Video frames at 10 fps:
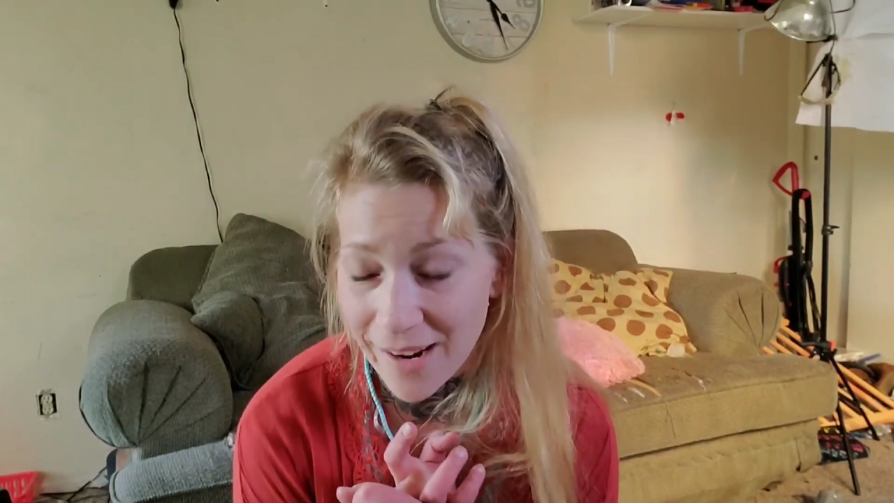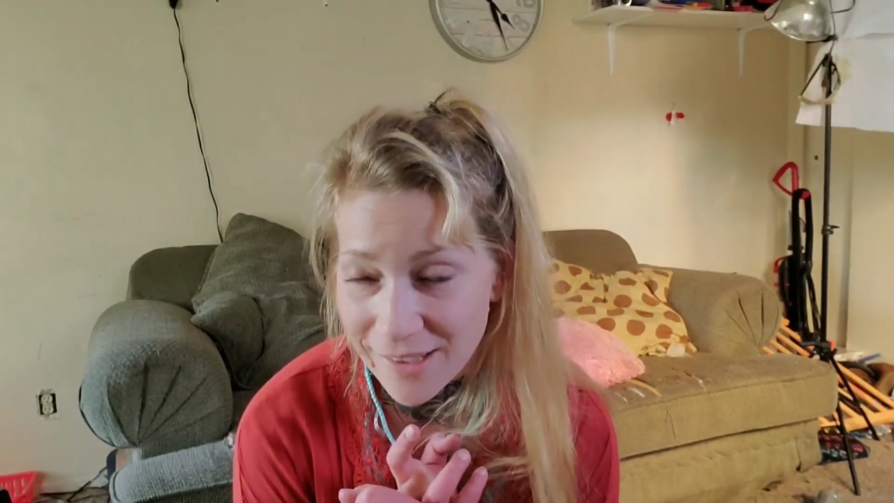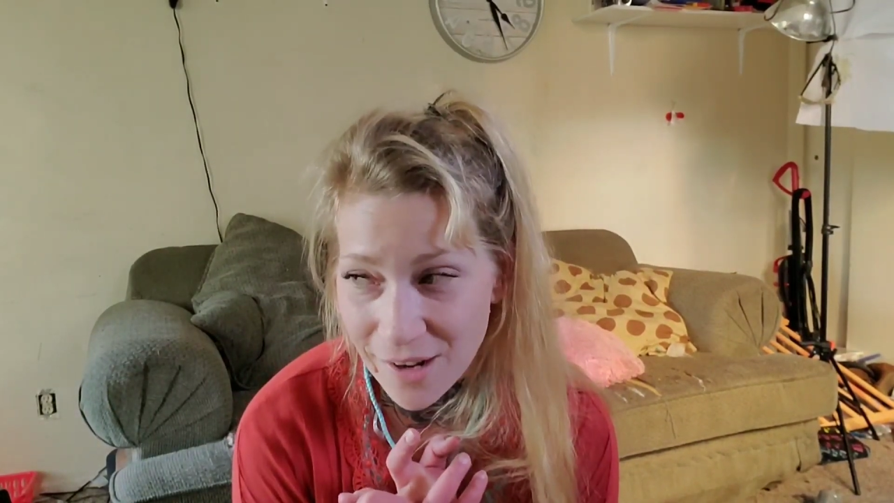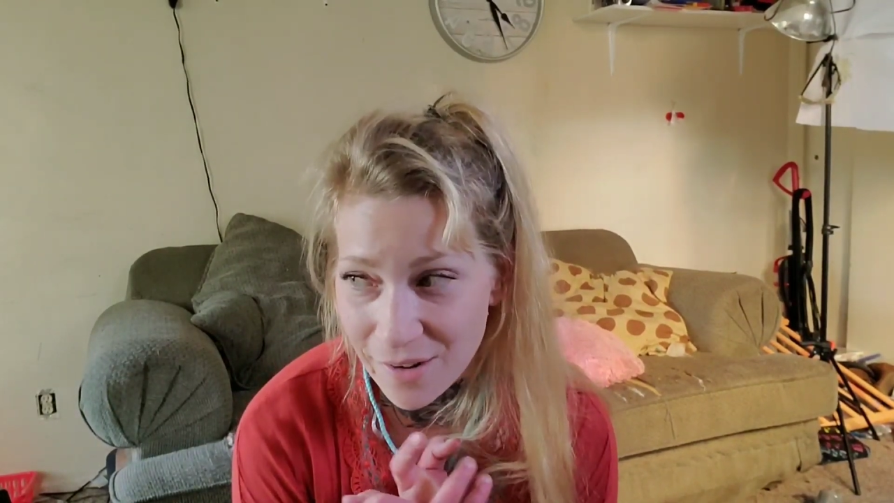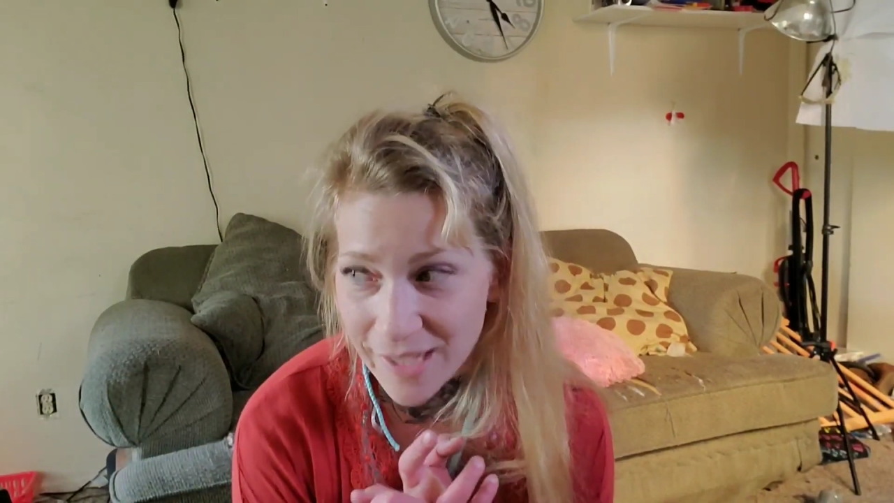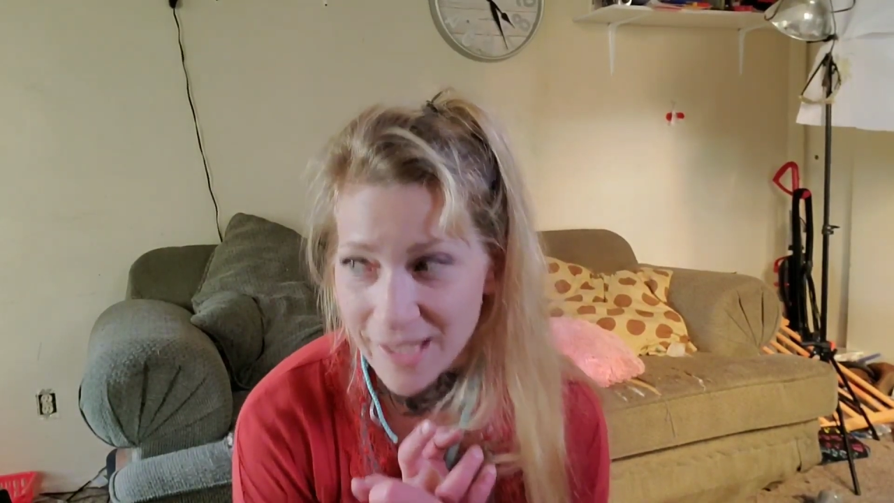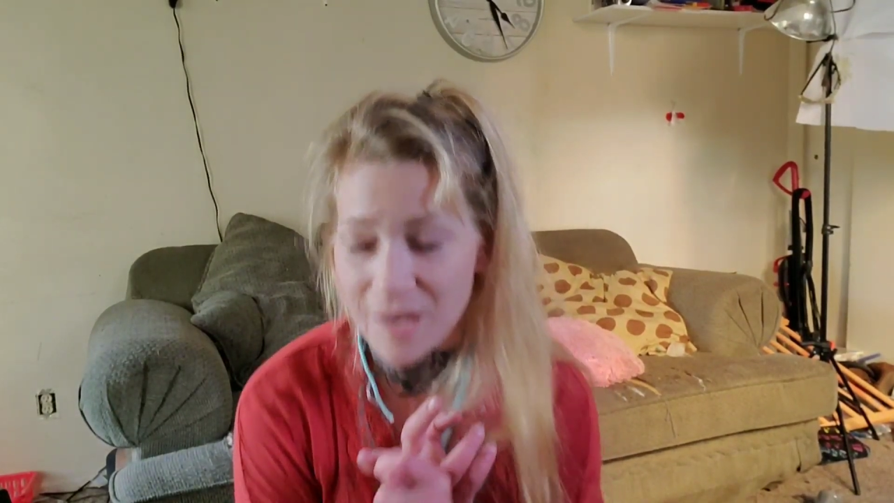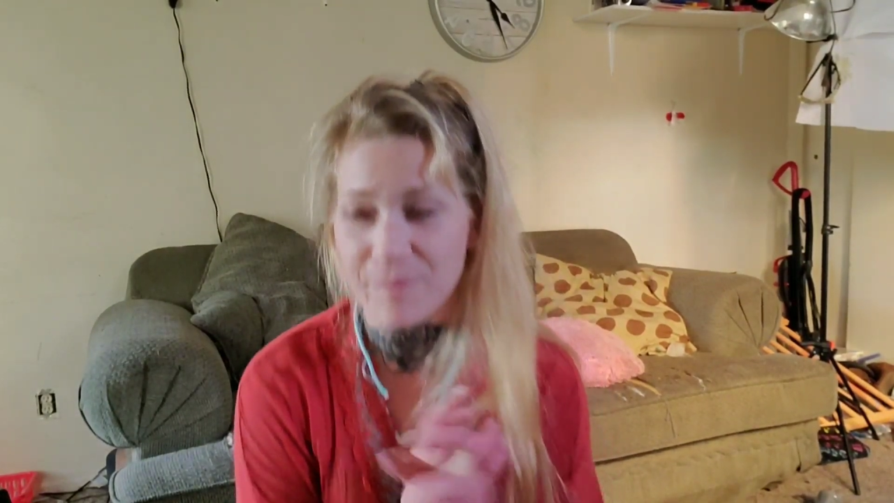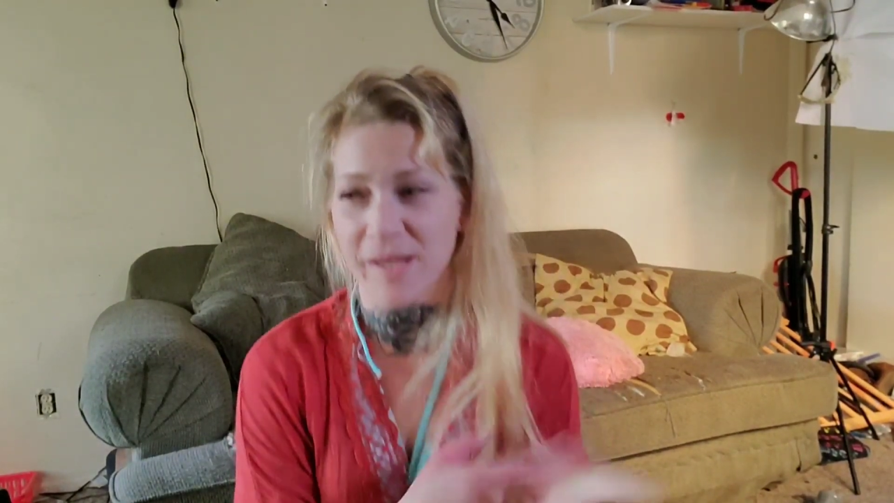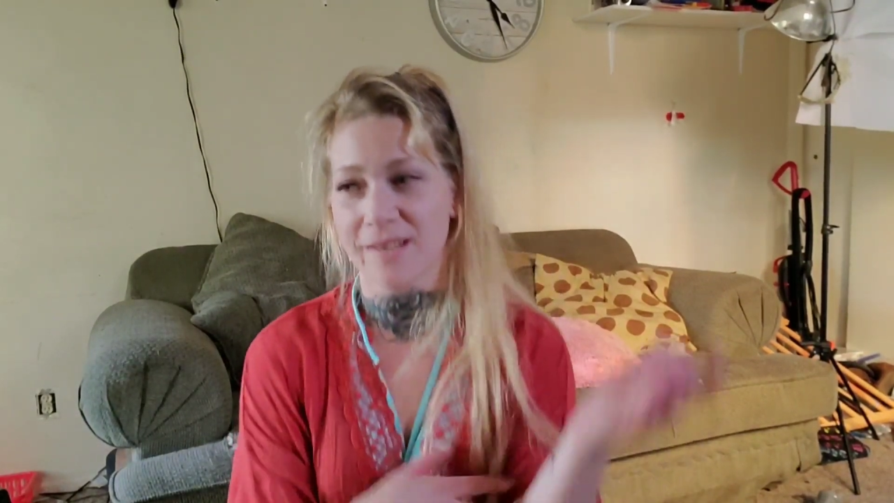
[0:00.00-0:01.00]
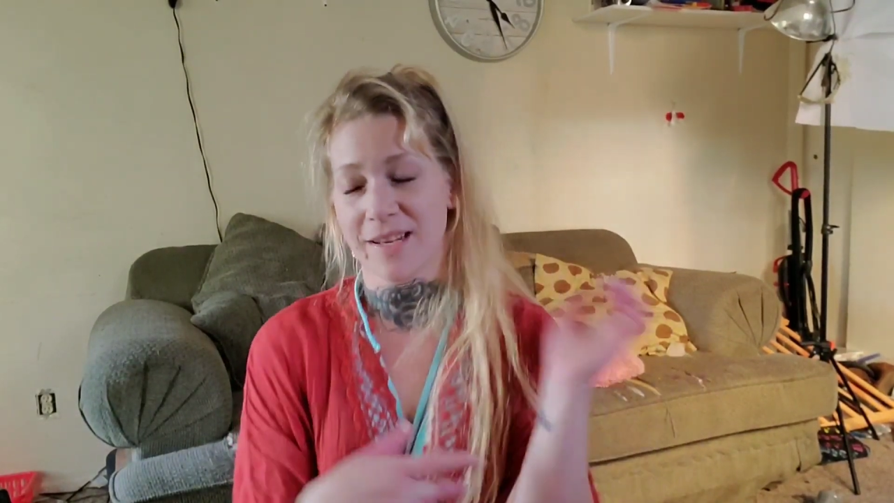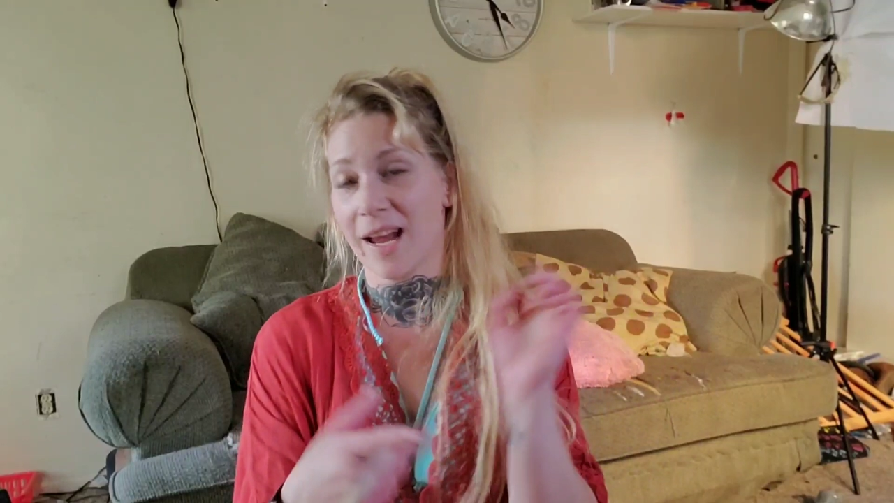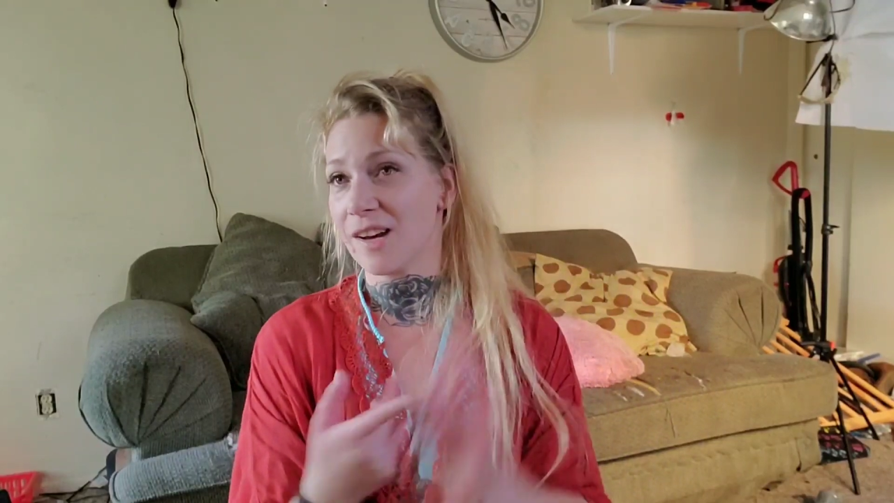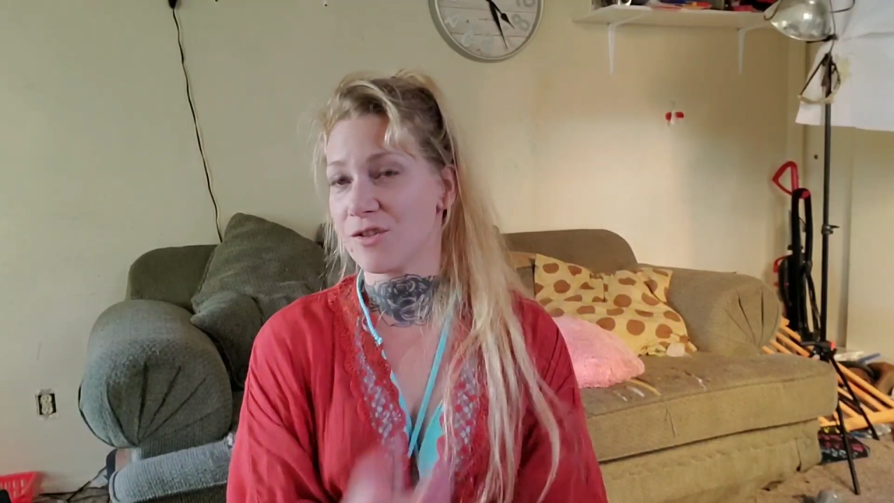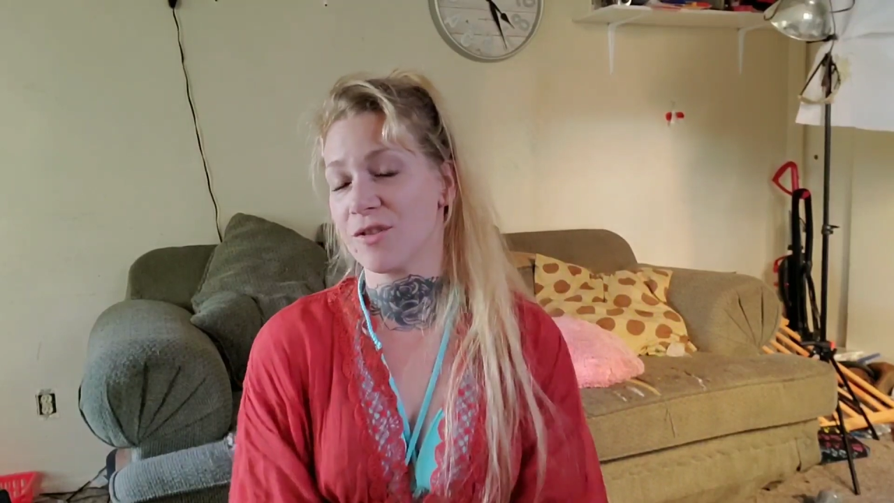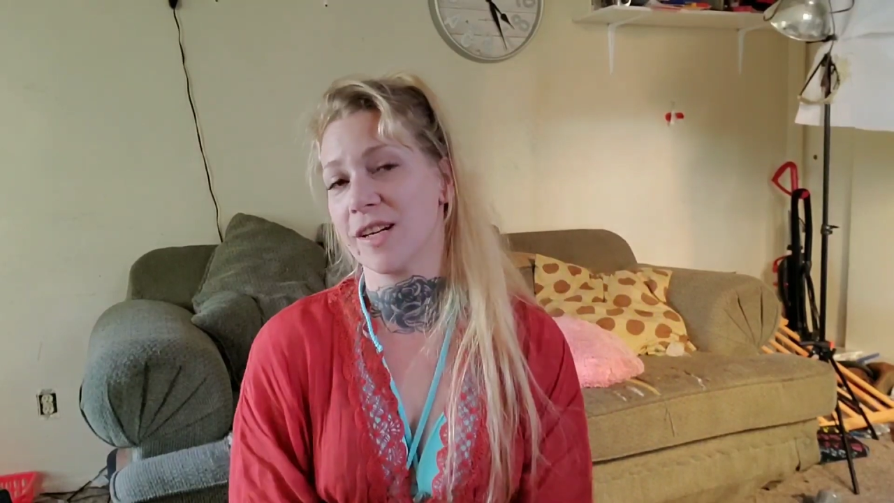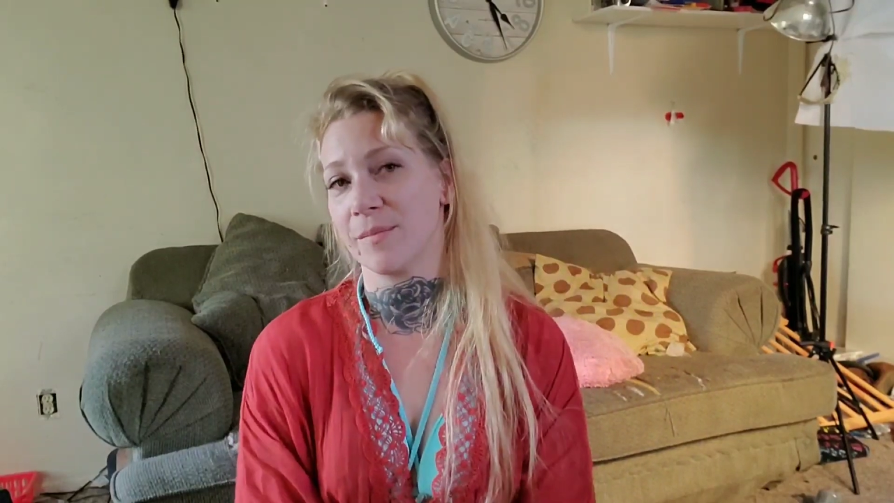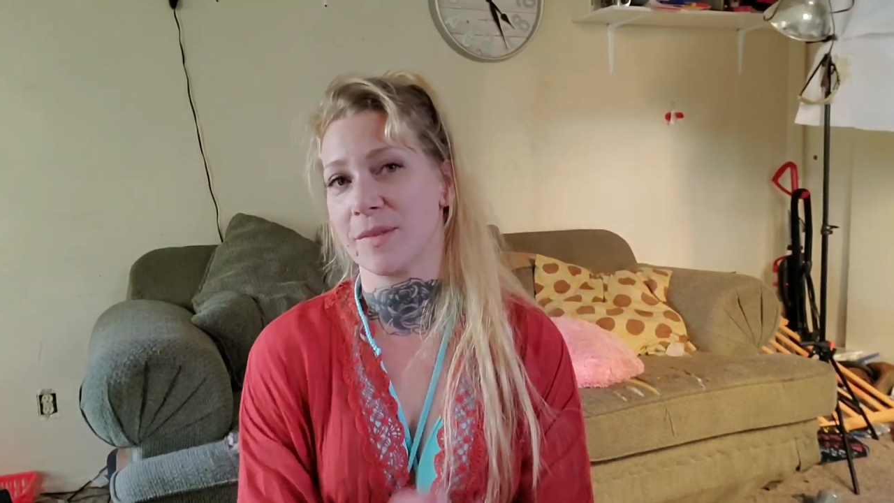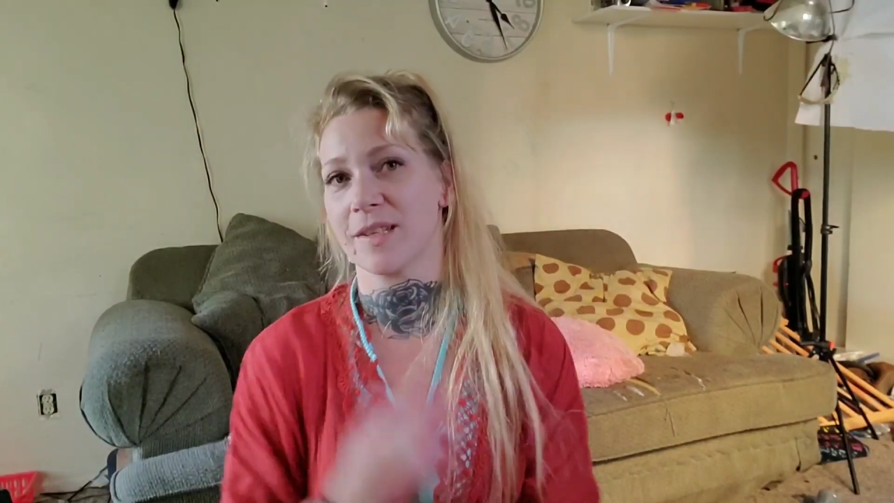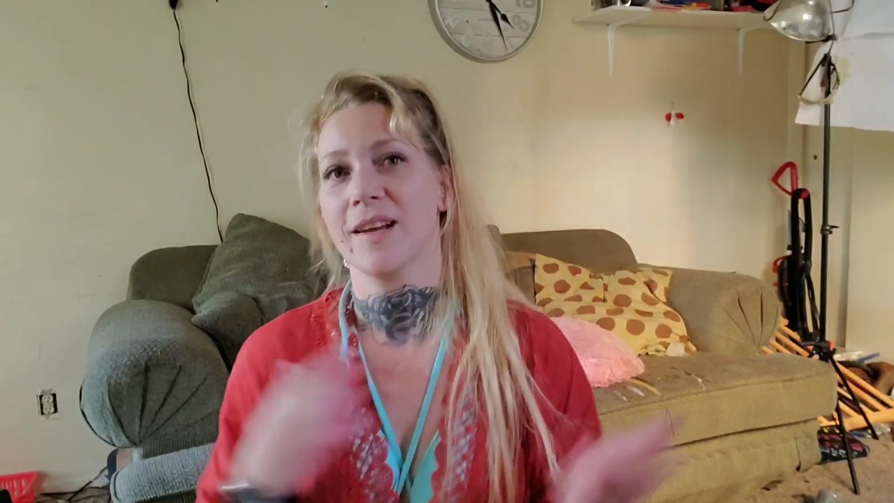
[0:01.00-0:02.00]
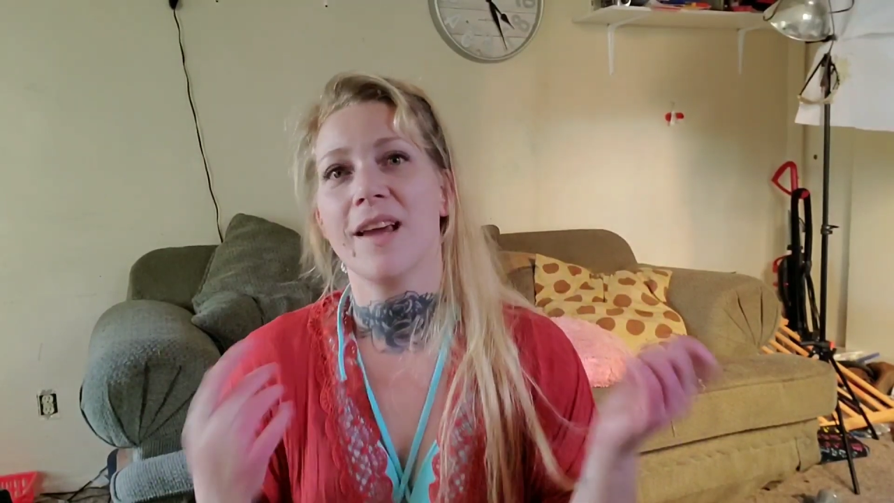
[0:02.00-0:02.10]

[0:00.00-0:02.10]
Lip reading: I know I am, because I had dreams.